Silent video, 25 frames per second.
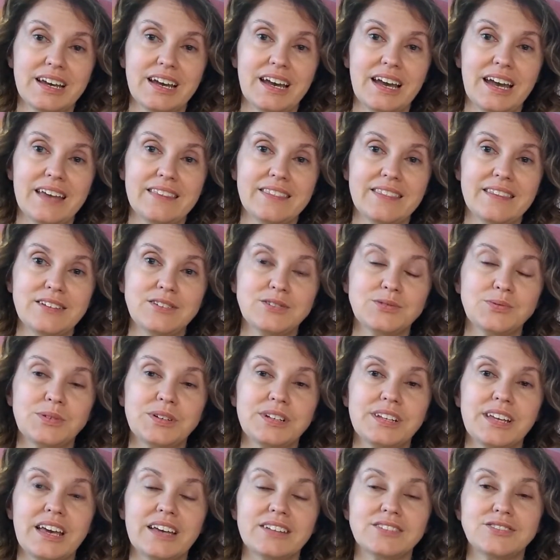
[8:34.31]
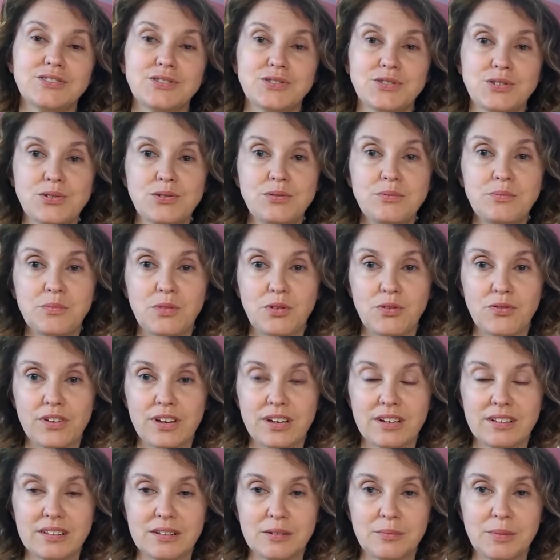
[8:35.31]
And this one gets your student
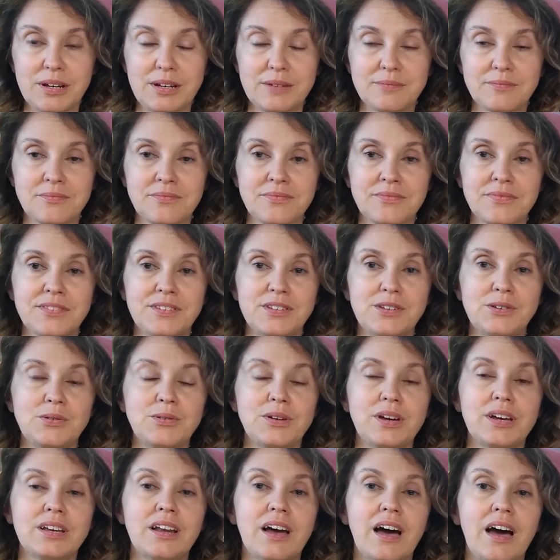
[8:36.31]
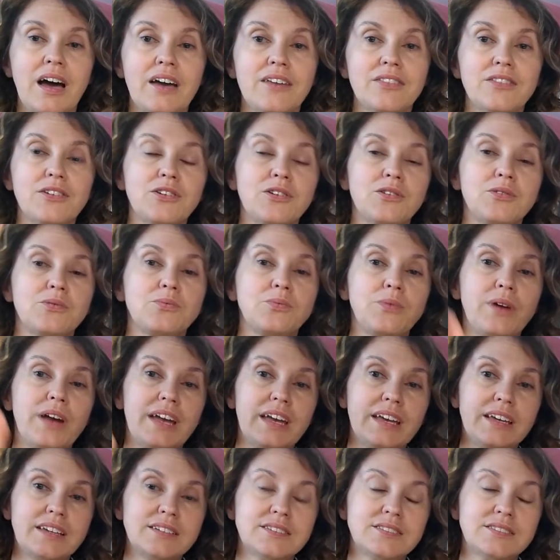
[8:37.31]
moving a little bit. You can either
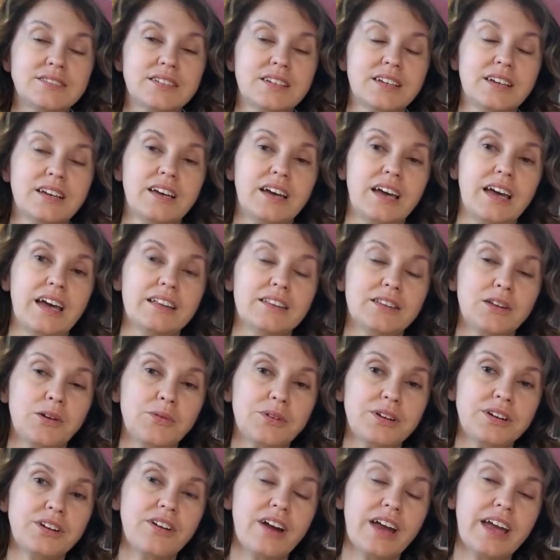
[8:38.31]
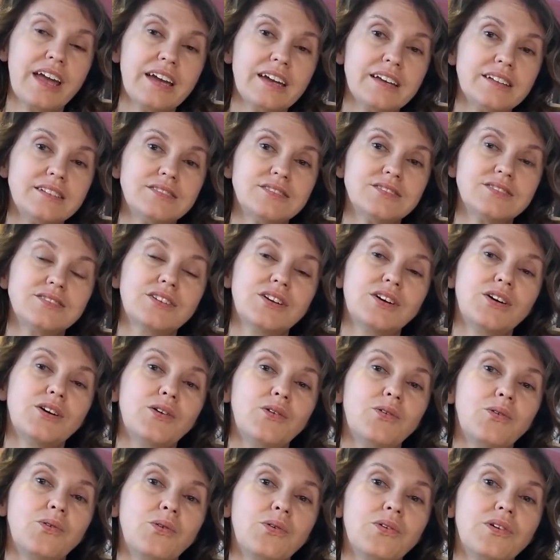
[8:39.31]
raise and lower your hands,
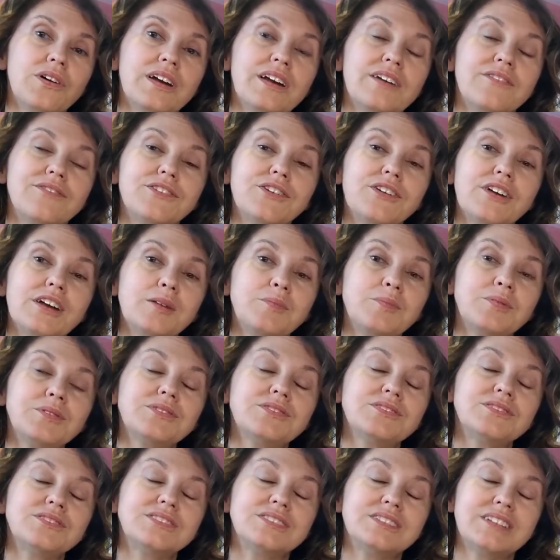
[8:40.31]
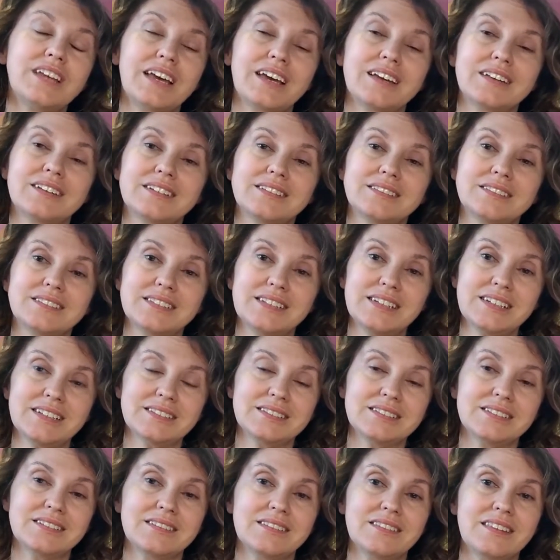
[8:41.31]
or if you're able to stand and
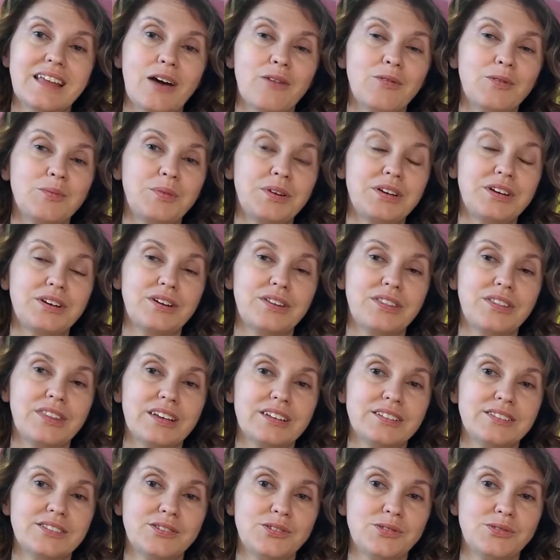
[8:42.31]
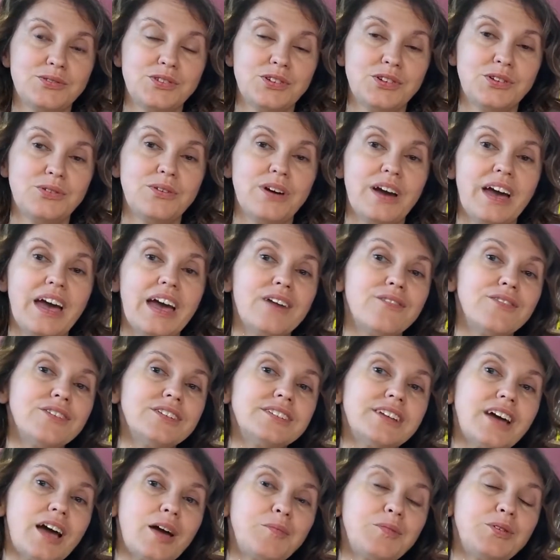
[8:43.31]
sit, that would be a good thing to do too, every
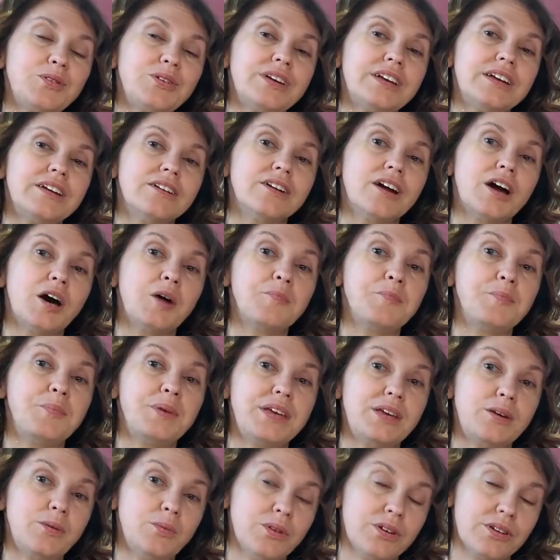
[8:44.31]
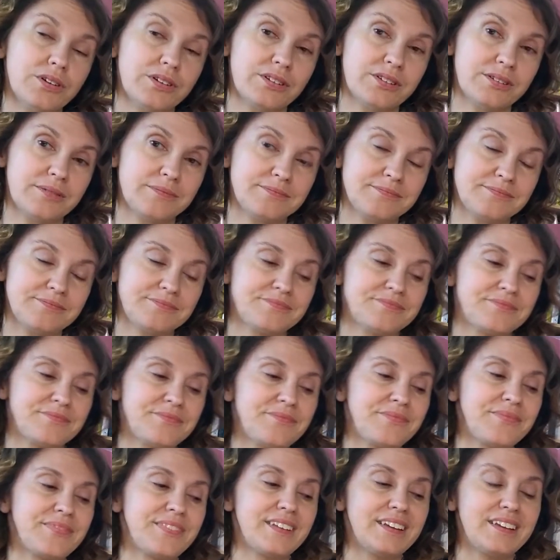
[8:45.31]
time you hear a B word.
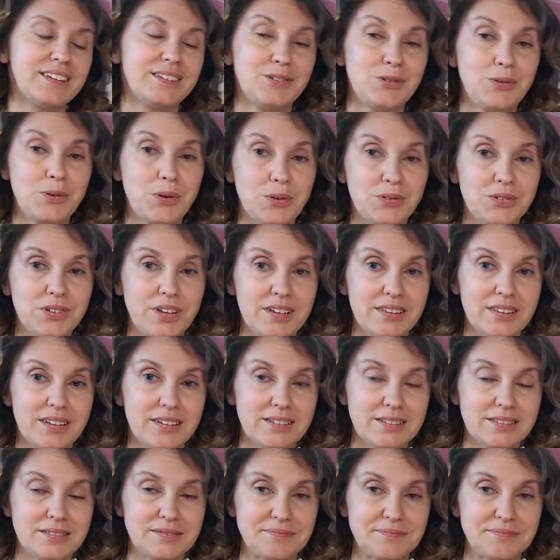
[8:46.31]
So it goes like this.